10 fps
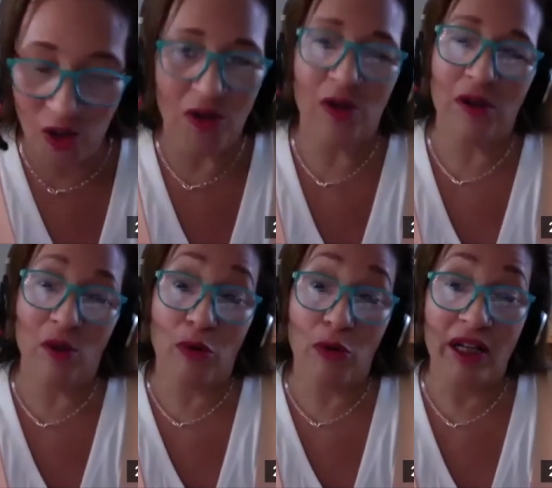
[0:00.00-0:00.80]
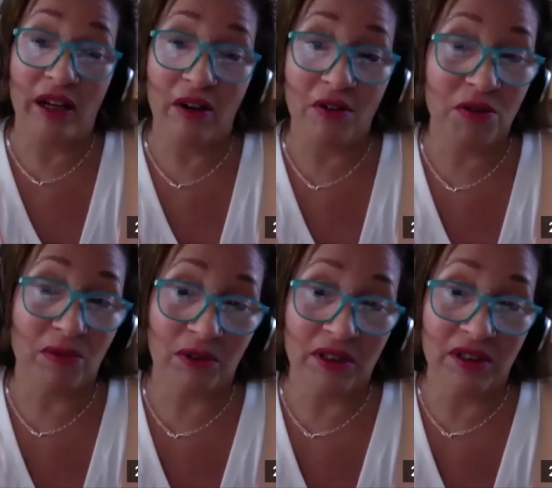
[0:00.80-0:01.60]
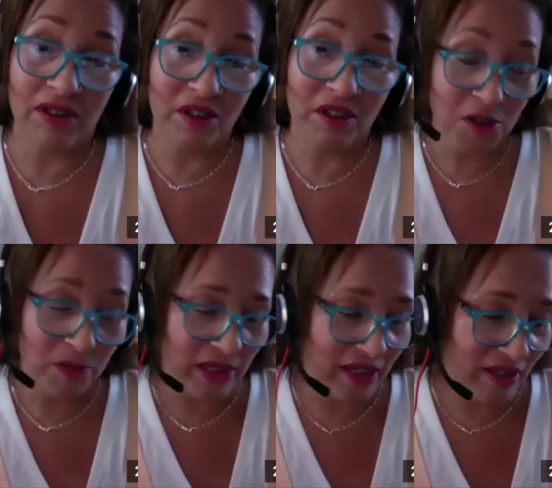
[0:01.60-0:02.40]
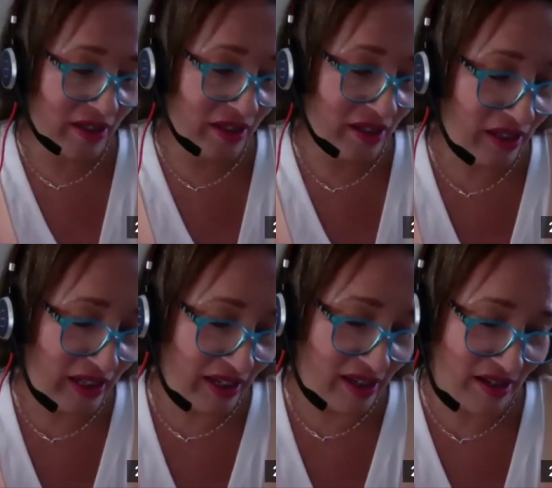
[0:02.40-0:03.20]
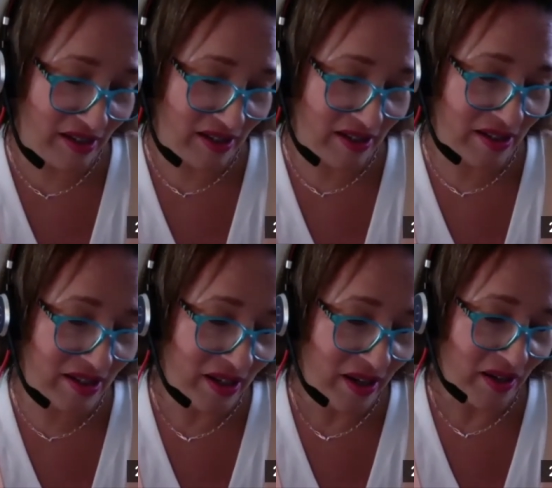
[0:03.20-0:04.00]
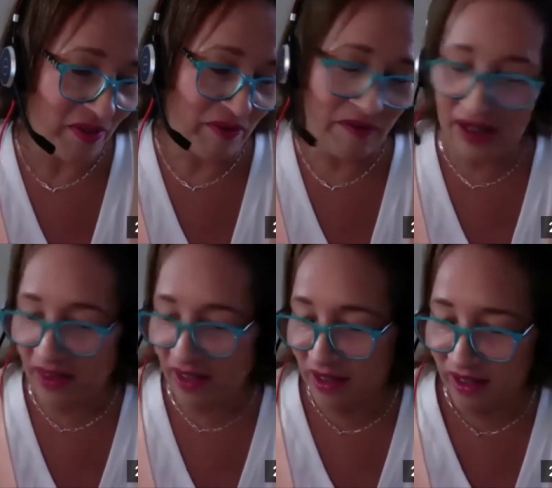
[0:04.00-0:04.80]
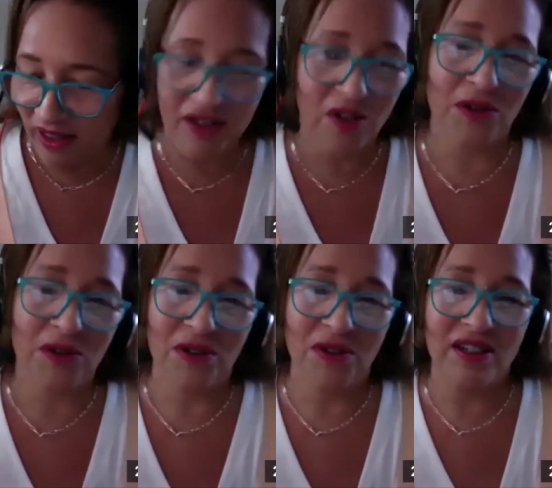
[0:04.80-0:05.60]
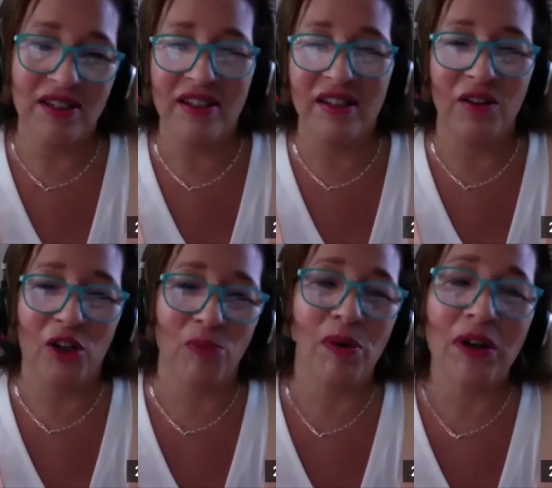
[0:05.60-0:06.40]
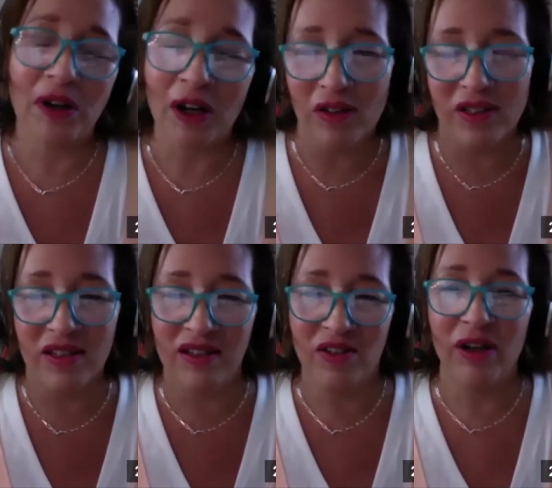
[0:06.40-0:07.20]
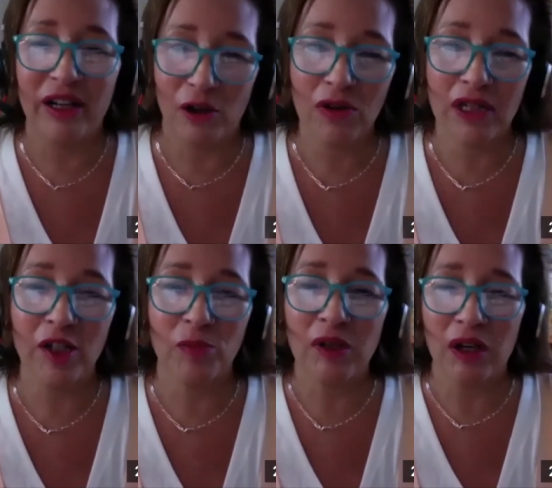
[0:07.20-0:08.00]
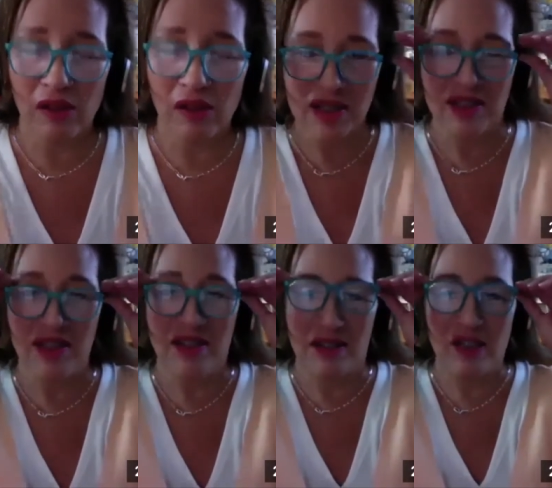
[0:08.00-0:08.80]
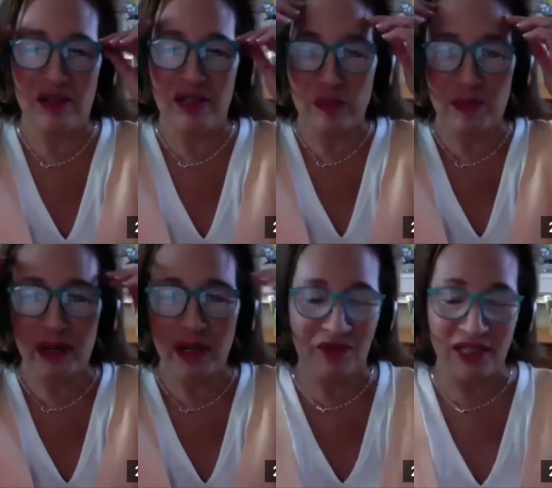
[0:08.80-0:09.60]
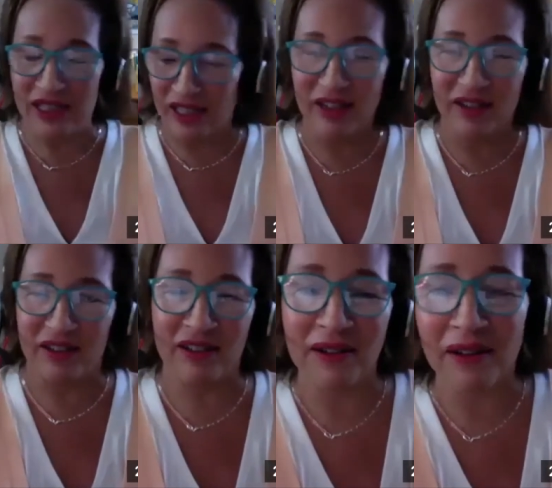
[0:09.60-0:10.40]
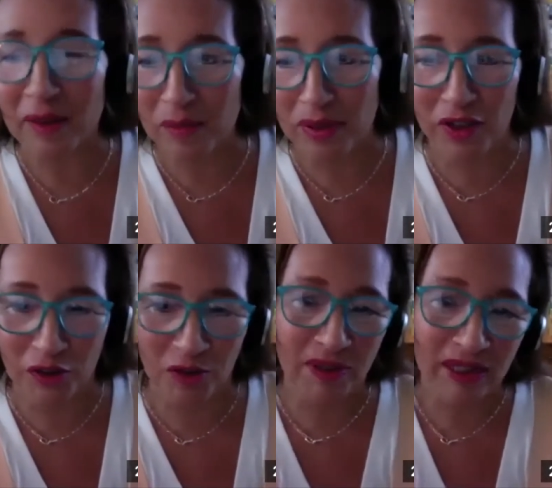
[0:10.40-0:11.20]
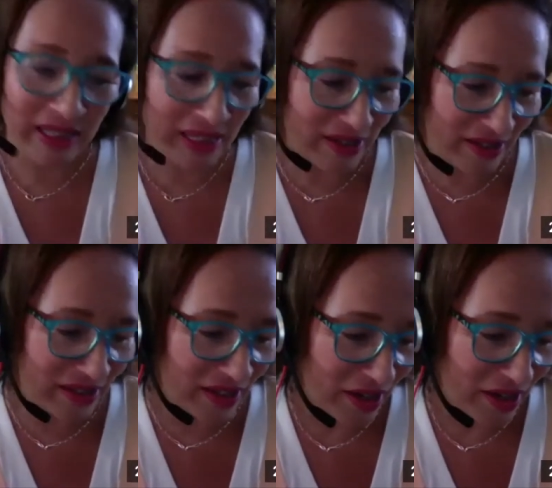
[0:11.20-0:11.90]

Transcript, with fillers: Yeah, you know, you're, you're pointing out to a really good issue, Megan, and that is the fact that diet culture is in our policies, our healthcare policies, in, in spite of the data not being good behind it.